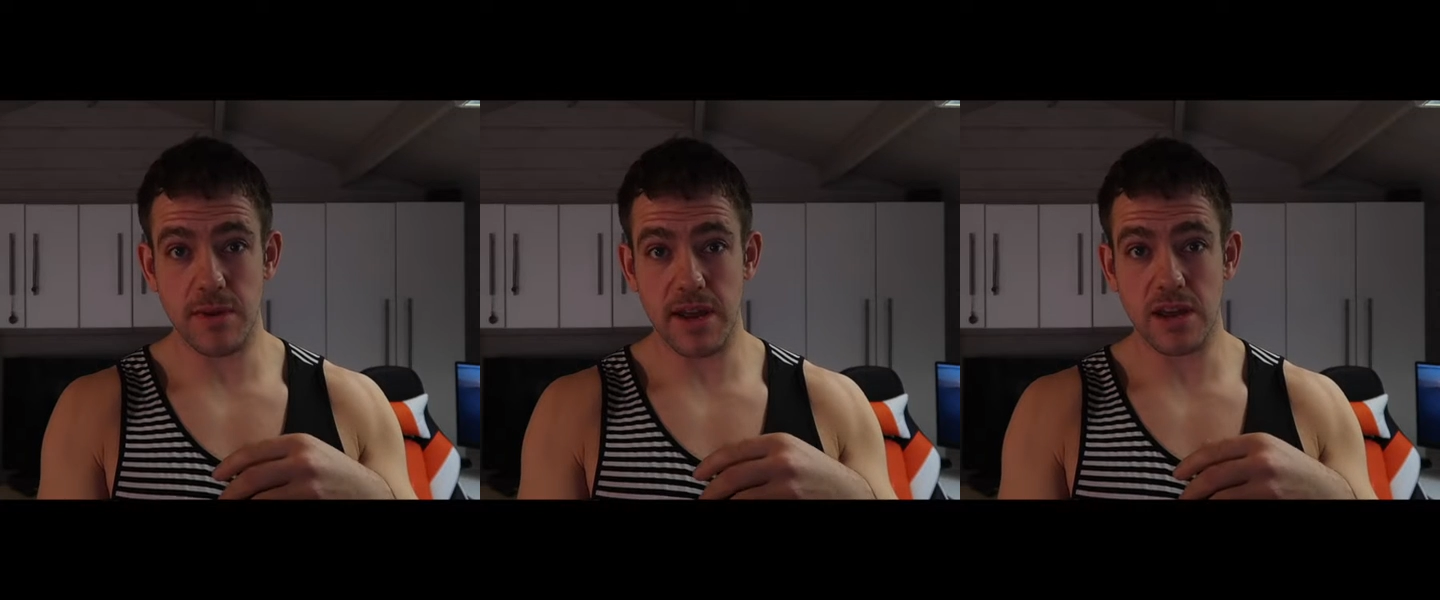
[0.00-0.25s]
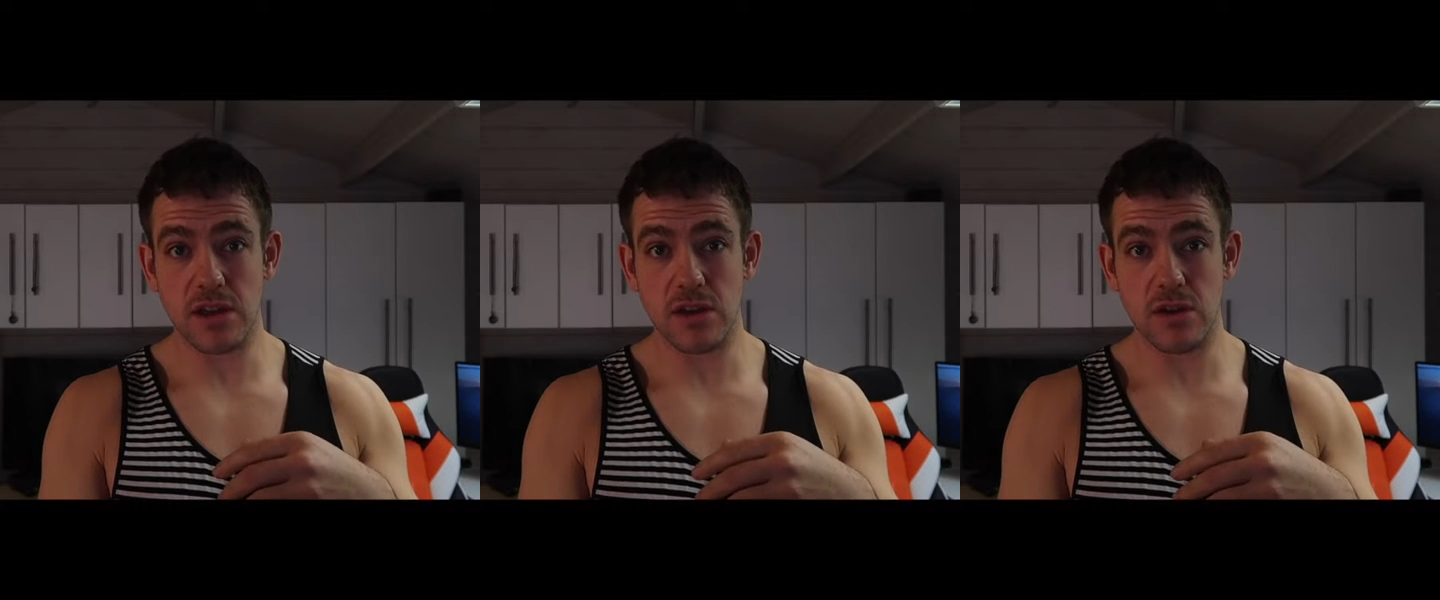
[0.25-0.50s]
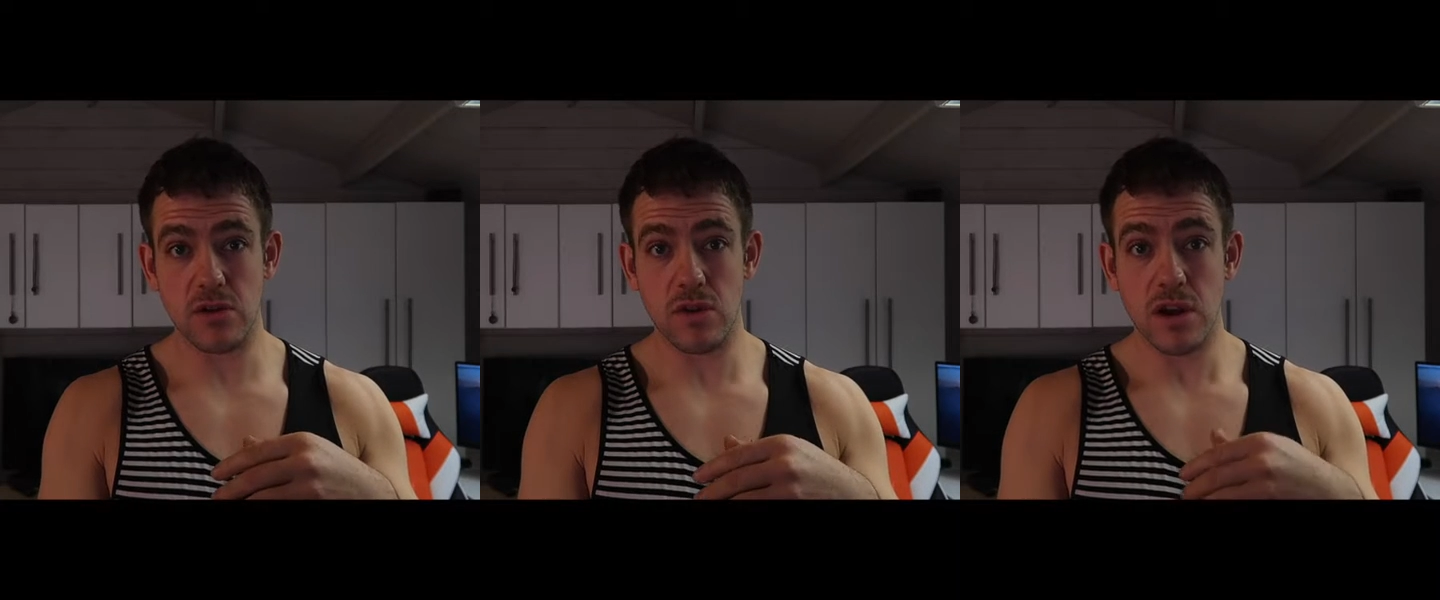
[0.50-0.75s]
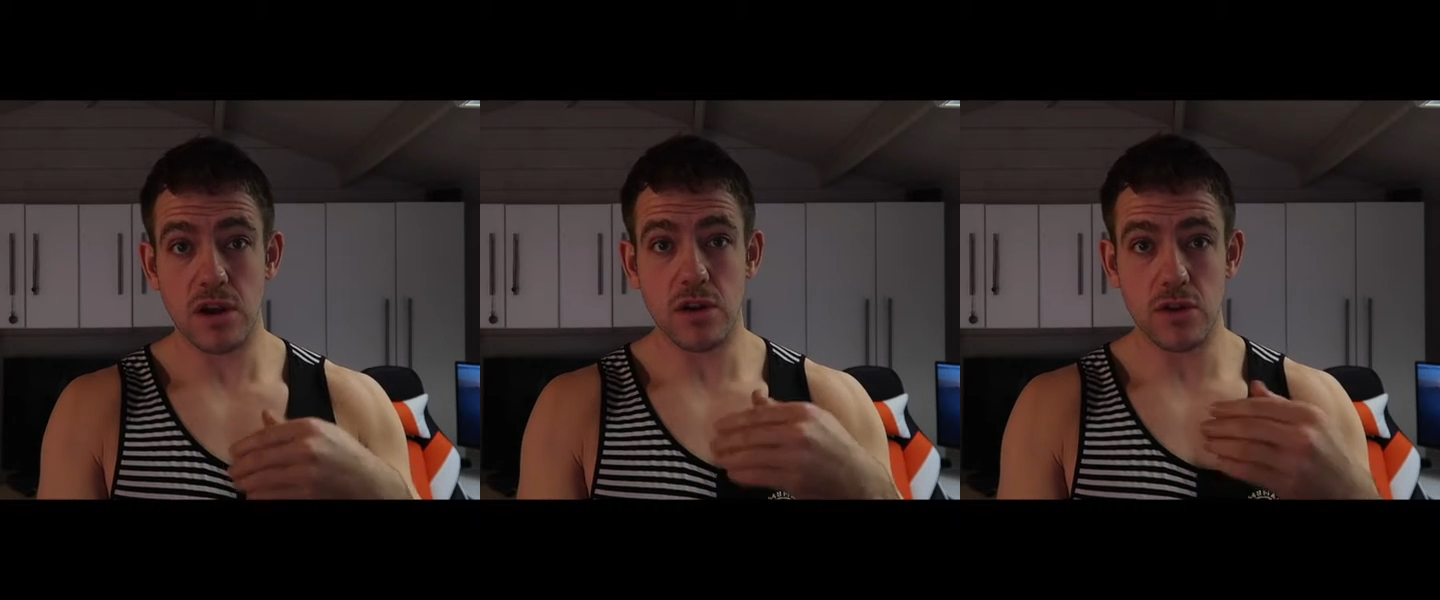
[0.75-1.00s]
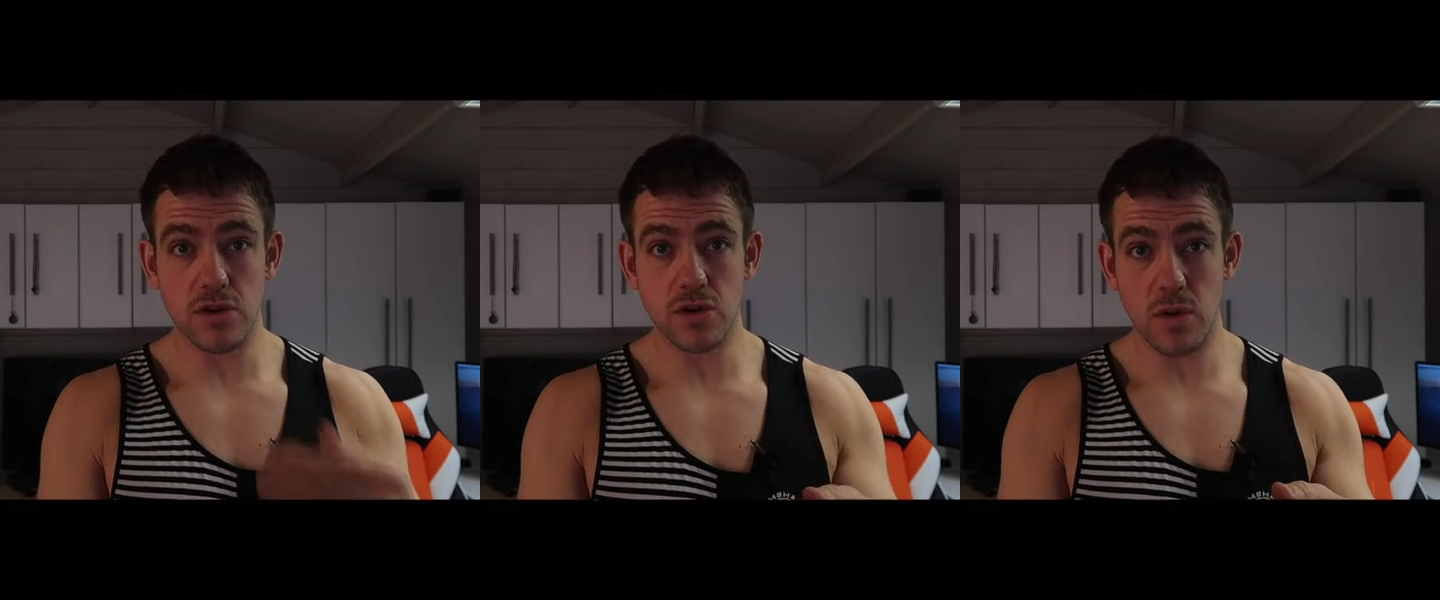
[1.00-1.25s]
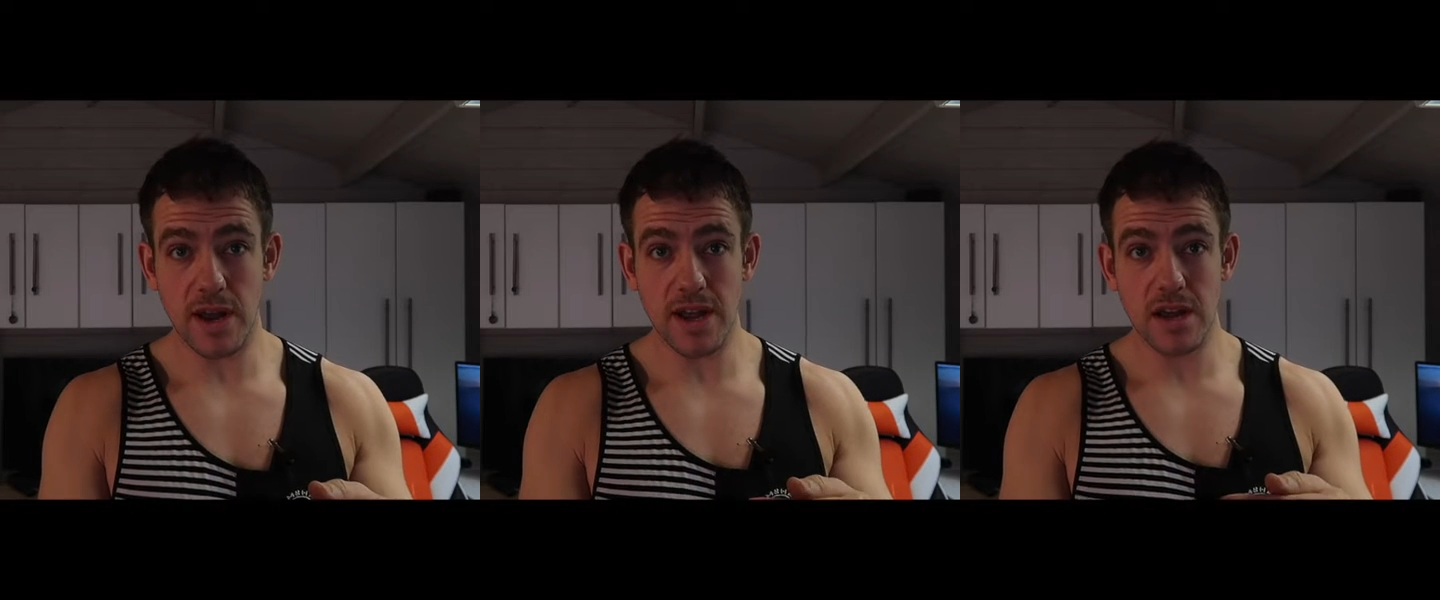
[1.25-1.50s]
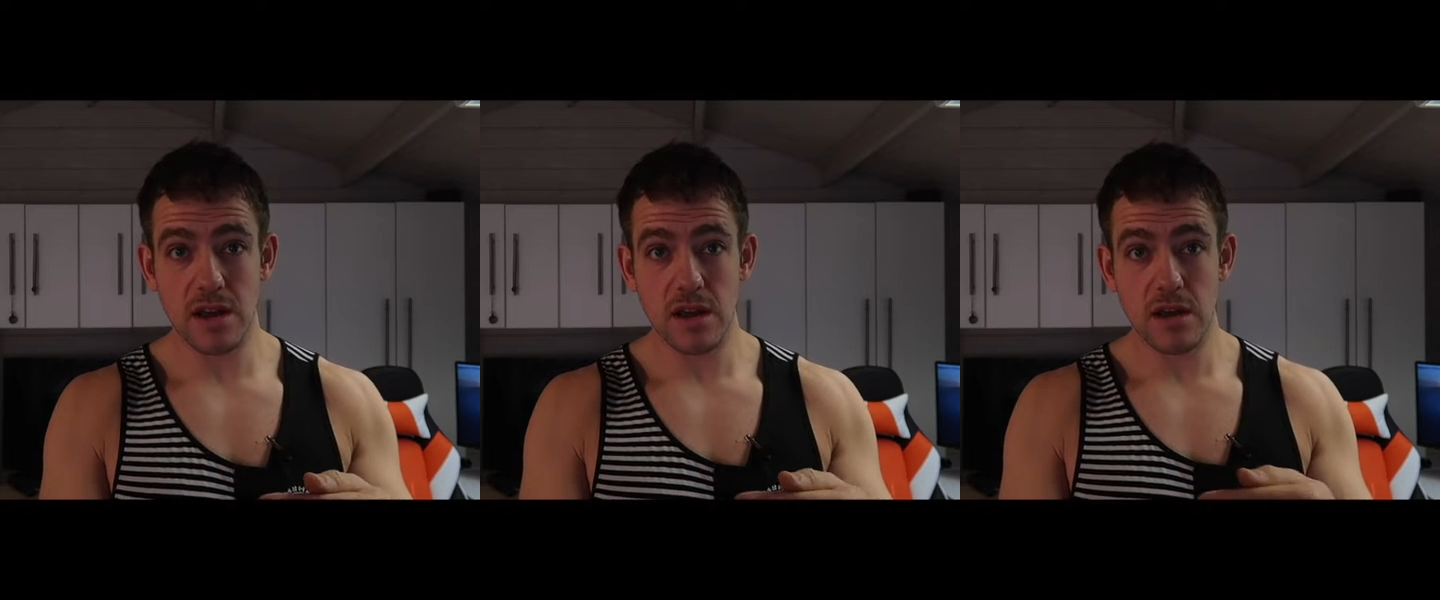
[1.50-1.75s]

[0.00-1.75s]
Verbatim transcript: make you lose weight,